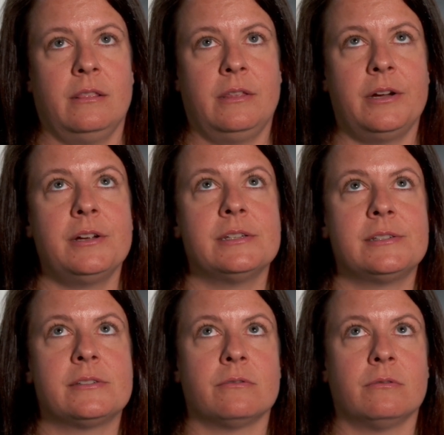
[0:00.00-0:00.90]
There
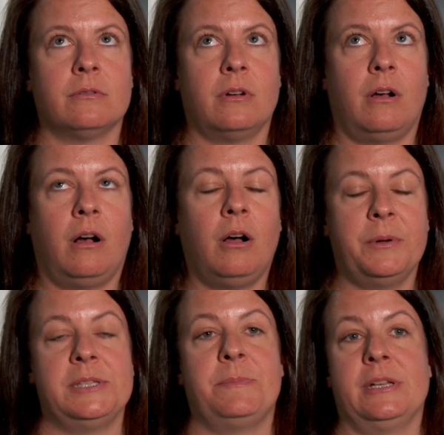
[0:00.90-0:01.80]
has
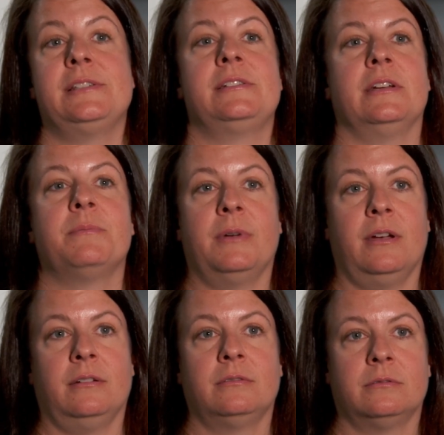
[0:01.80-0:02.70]
always been a
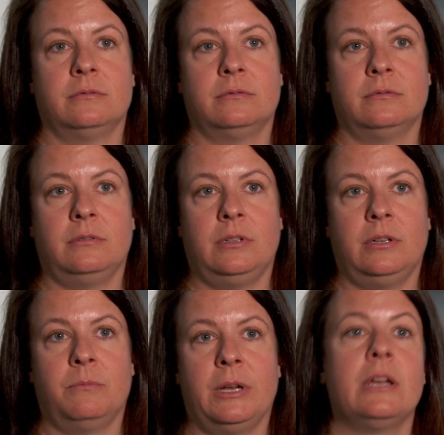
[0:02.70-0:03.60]
stigma
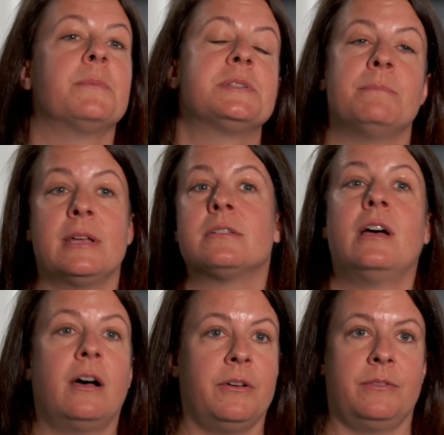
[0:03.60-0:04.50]
when it comes to mental
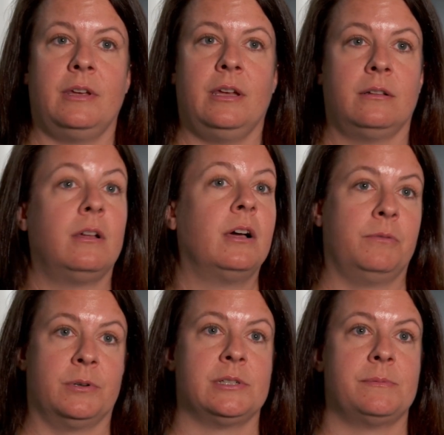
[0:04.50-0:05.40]
health and law
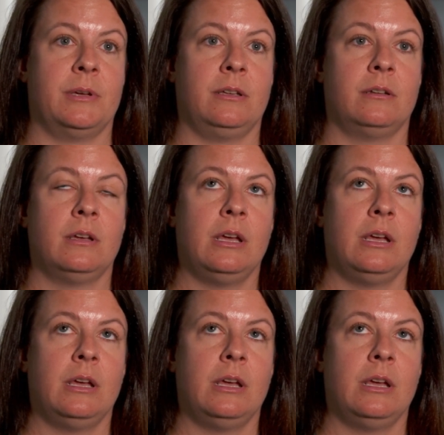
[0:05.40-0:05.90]
enforcement,